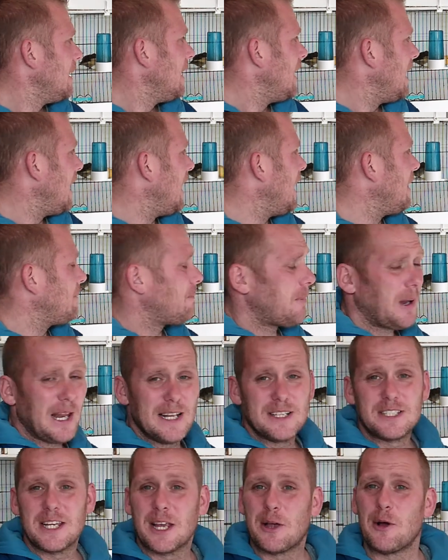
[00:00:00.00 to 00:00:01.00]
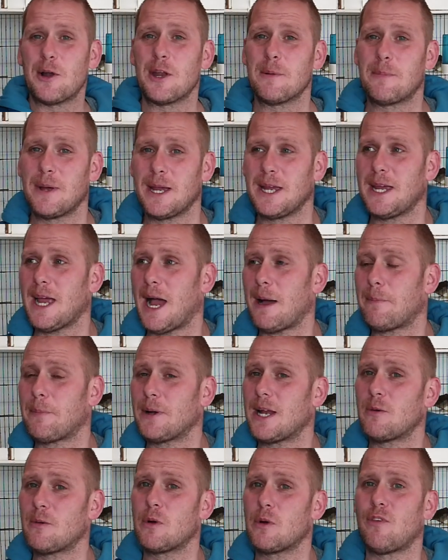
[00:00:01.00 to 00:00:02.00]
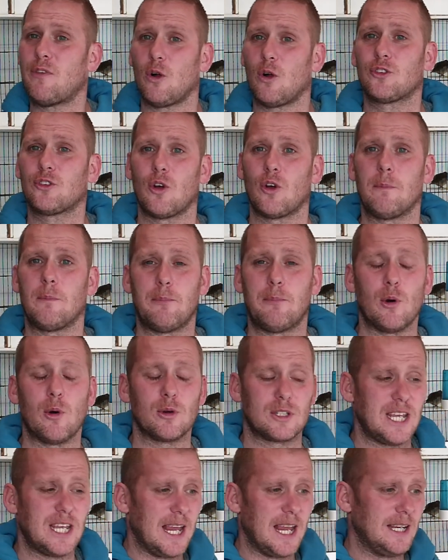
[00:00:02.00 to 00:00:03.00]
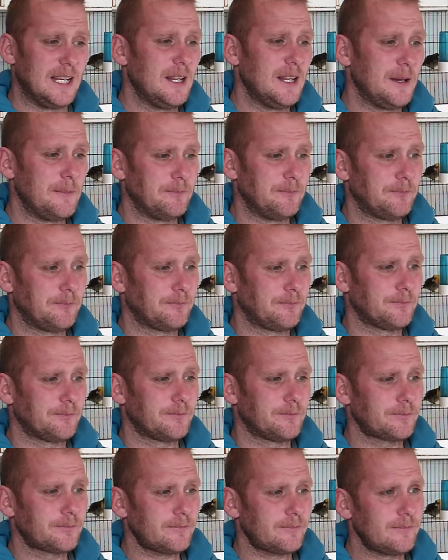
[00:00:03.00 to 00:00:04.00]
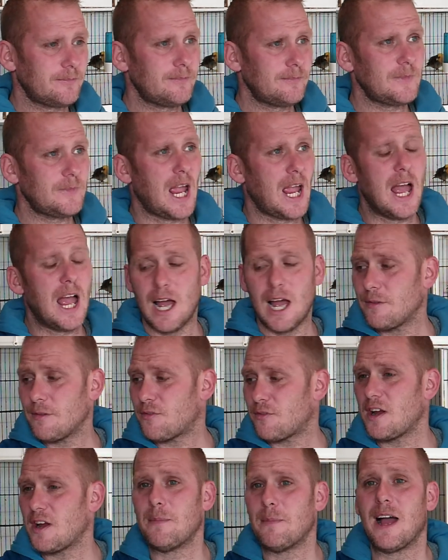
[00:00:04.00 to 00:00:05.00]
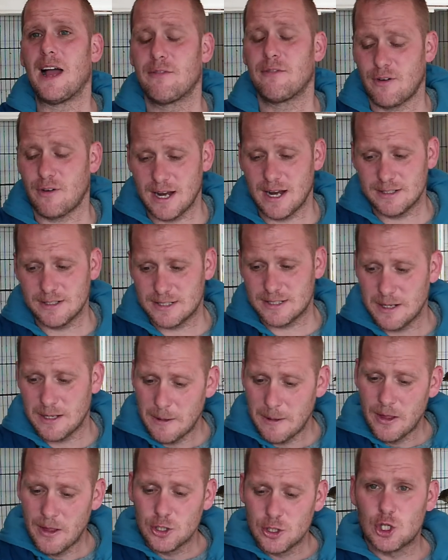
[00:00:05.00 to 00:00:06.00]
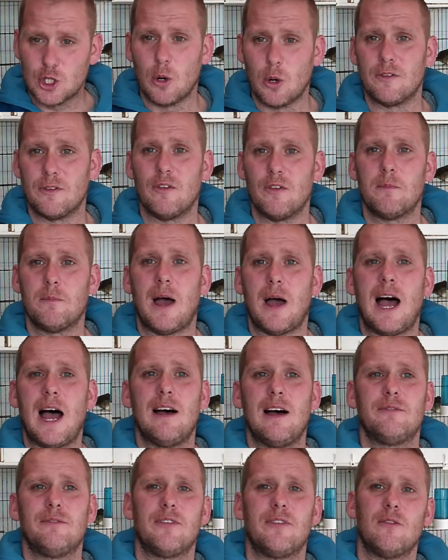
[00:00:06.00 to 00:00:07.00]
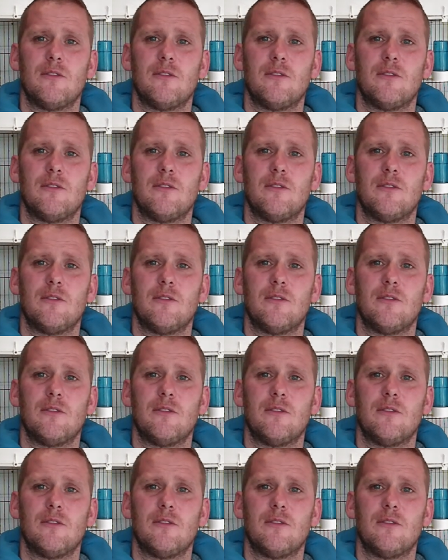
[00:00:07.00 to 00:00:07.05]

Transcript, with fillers: Uh, plenty going to be happening. We've also booked in uh, three of my friends. Two of them have